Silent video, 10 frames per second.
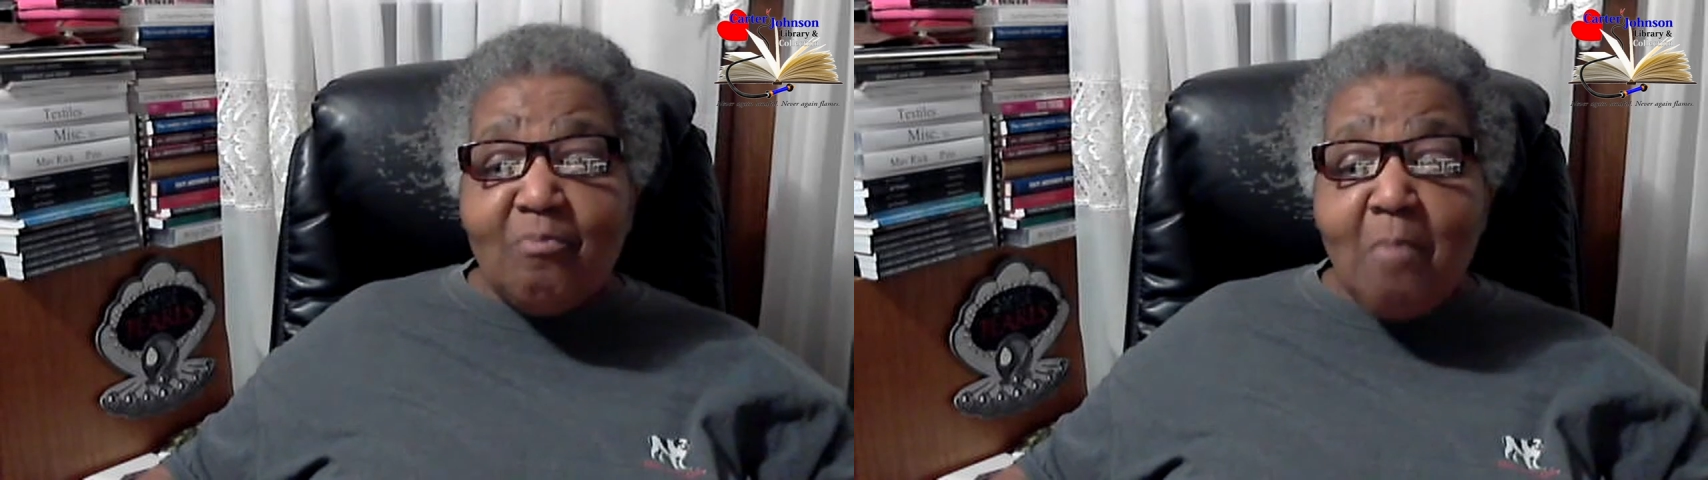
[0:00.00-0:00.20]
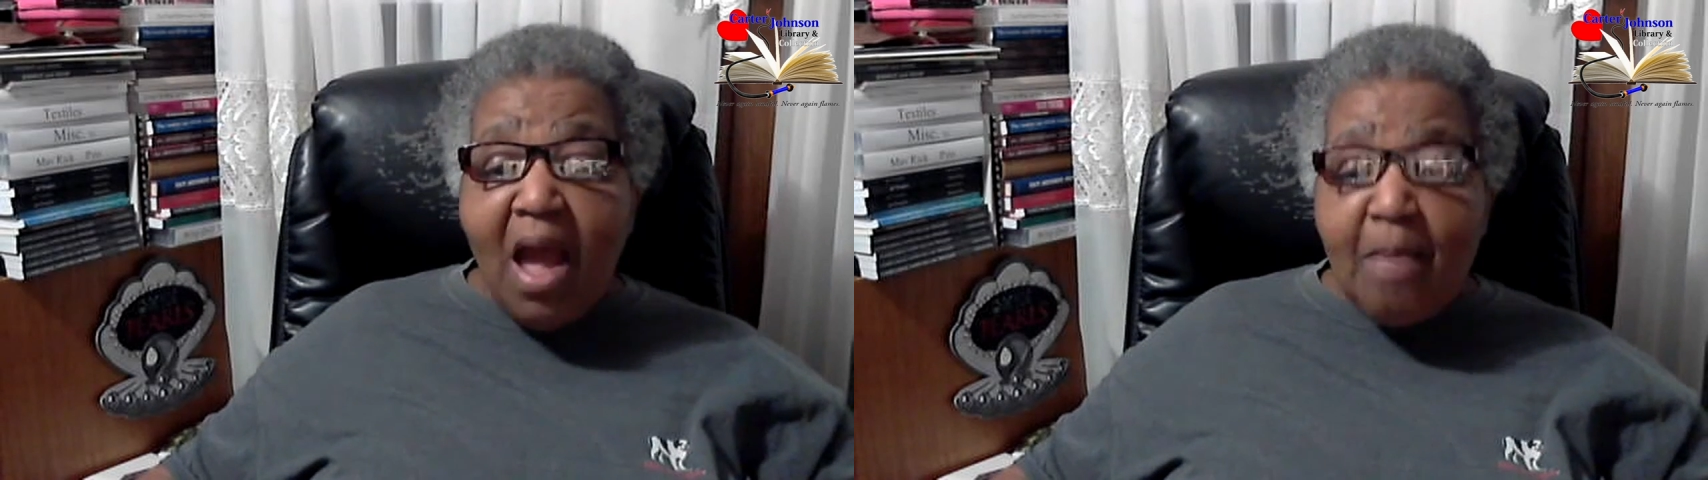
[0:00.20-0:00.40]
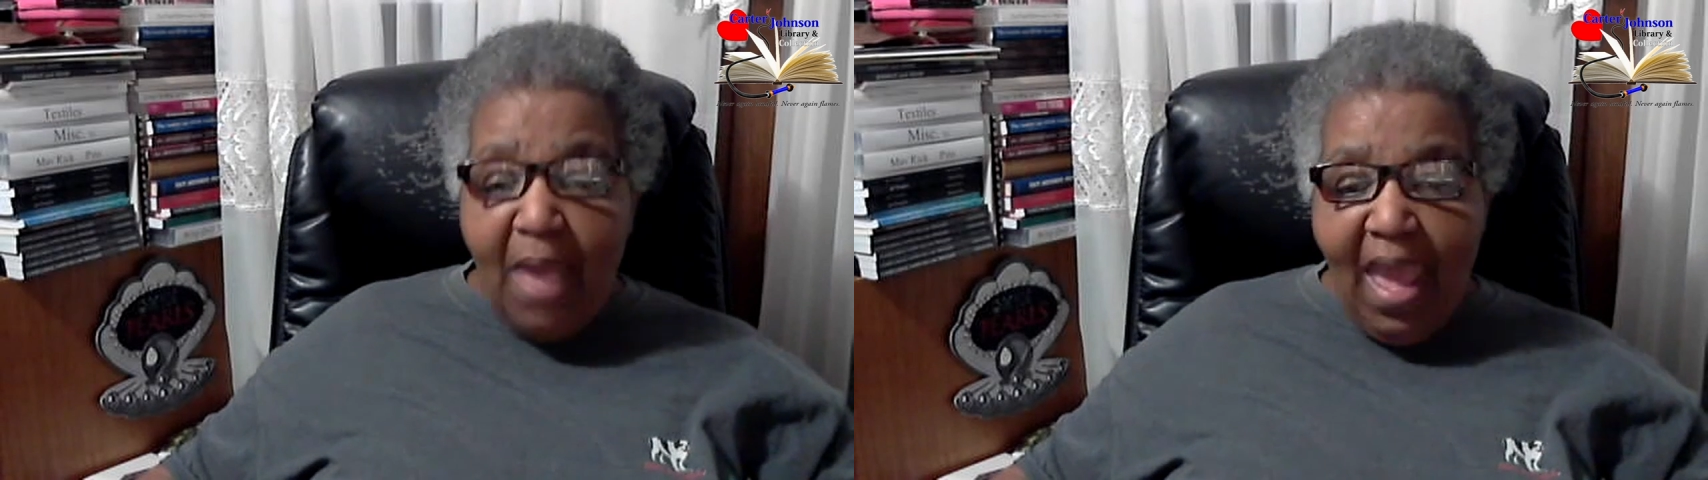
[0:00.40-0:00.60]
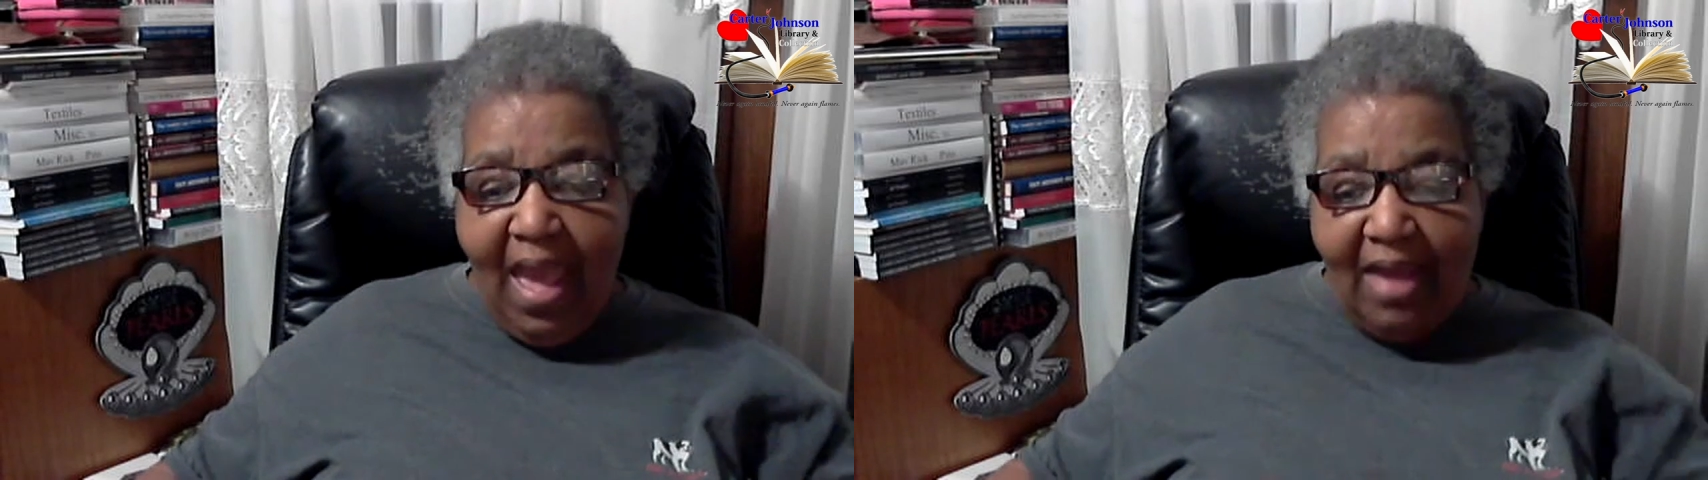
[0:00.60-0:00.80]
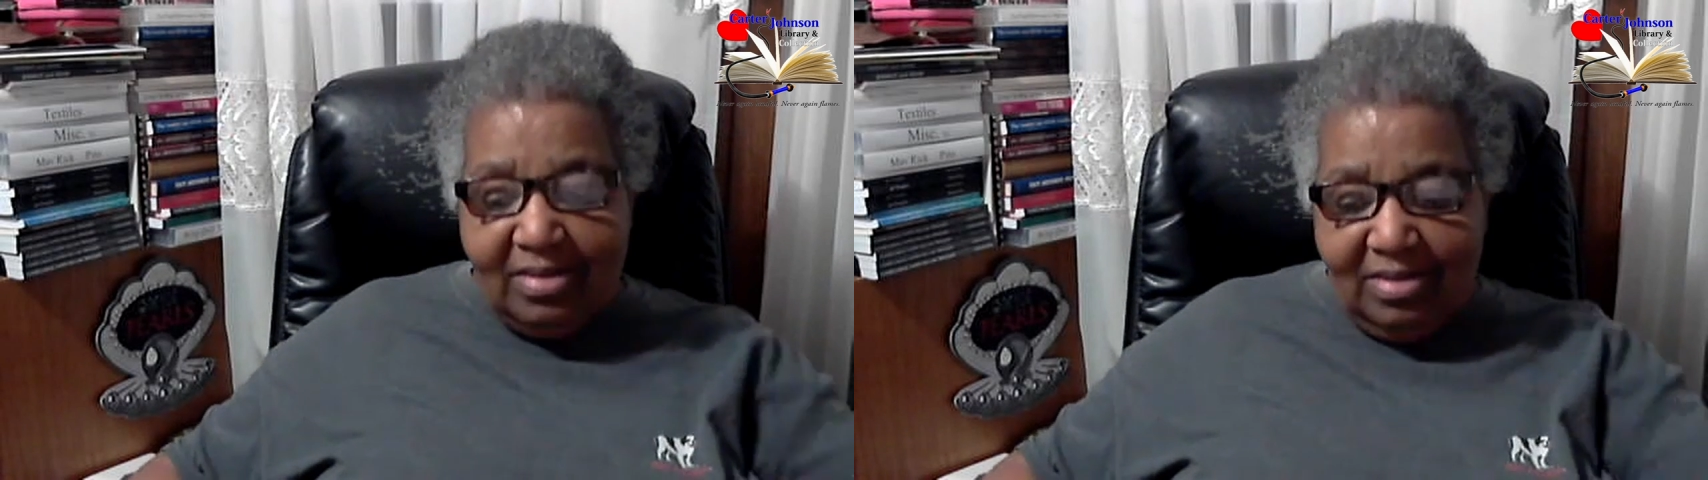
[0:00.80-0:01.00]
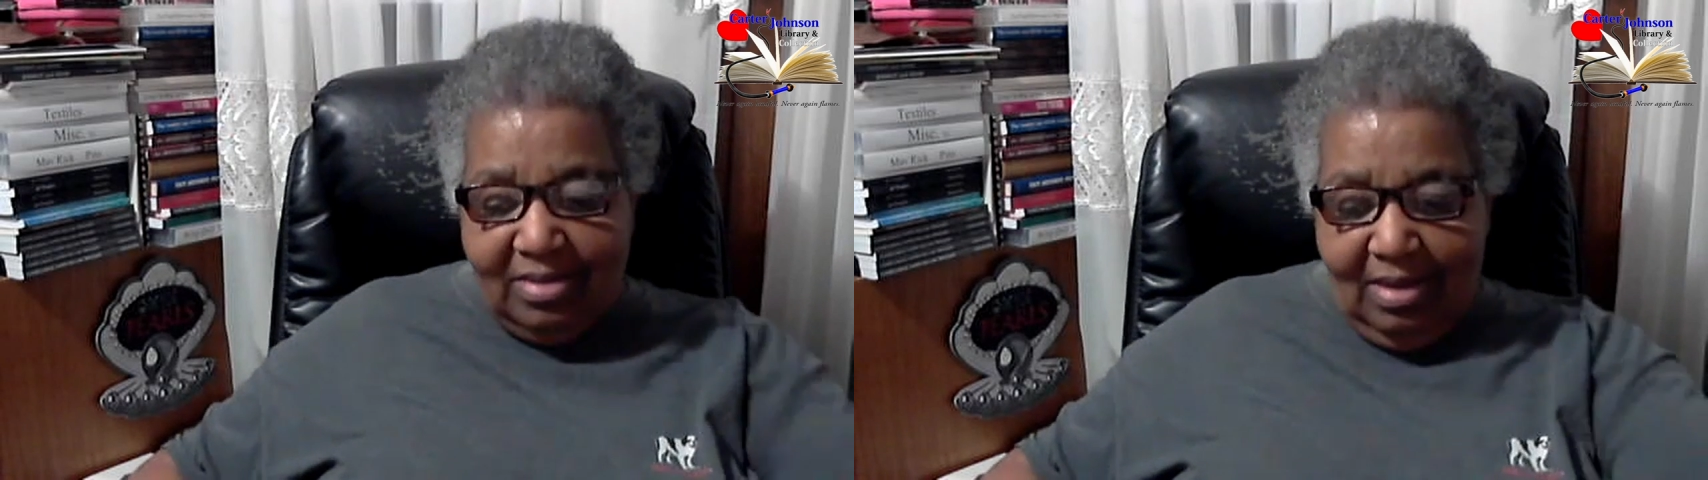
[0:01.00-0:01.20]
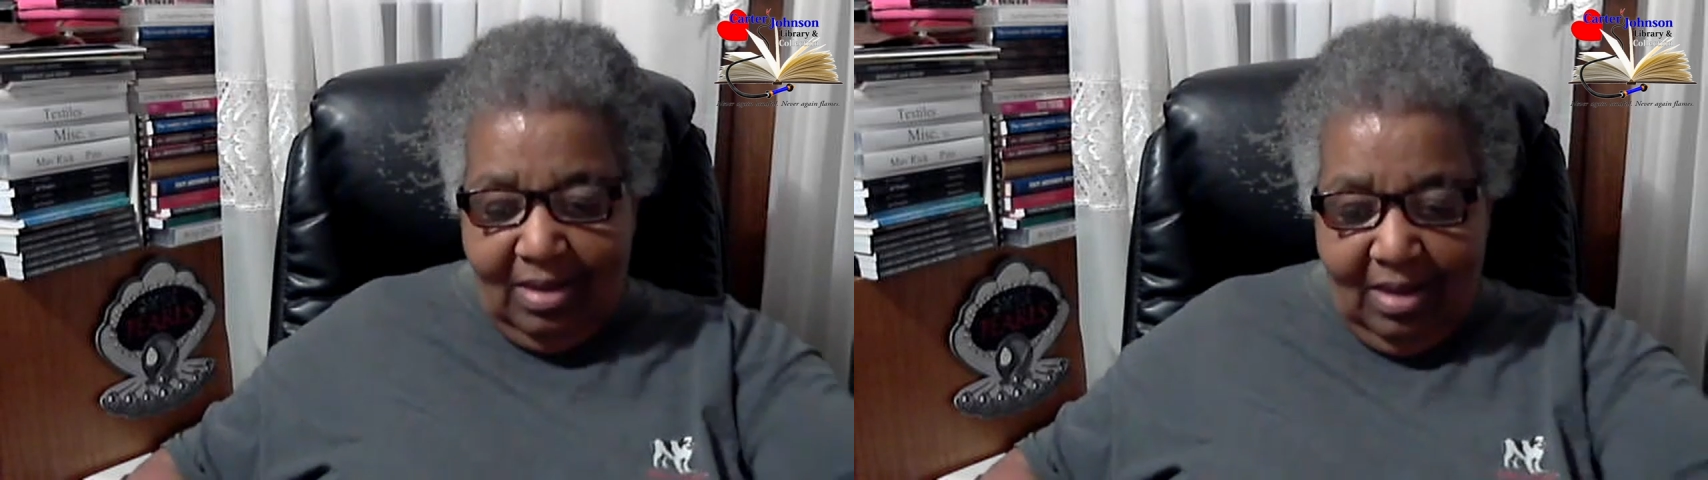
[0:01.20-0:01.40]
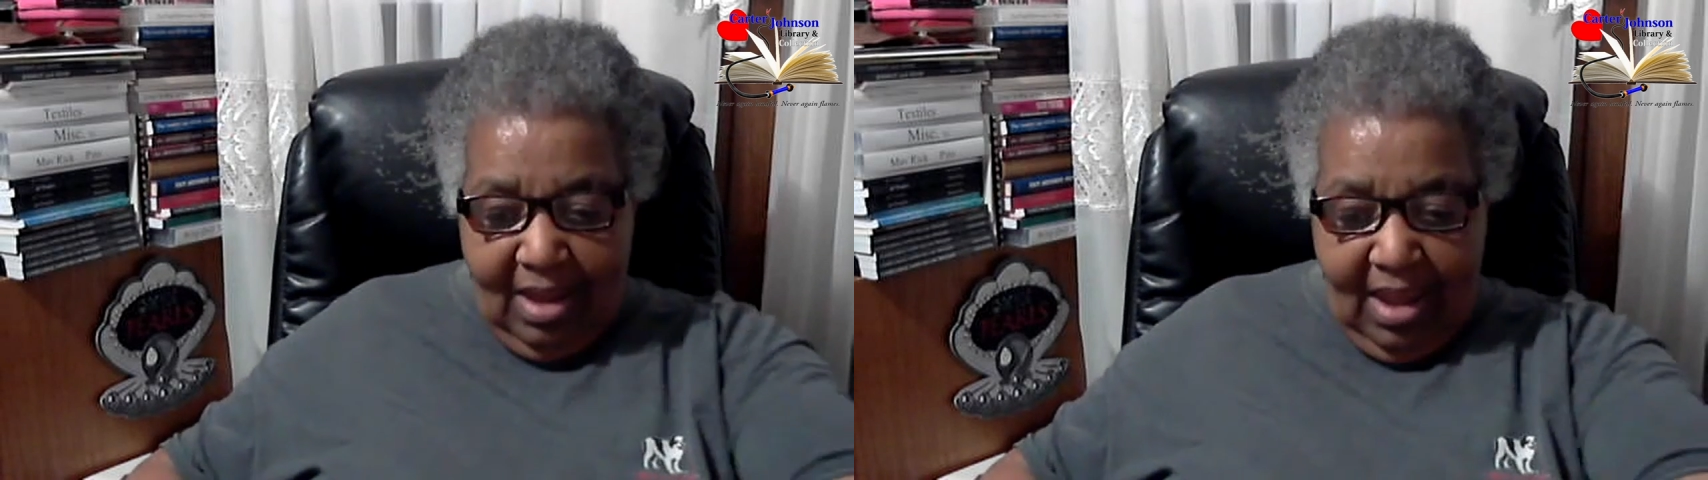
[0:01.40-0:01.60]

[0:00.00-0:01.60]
my past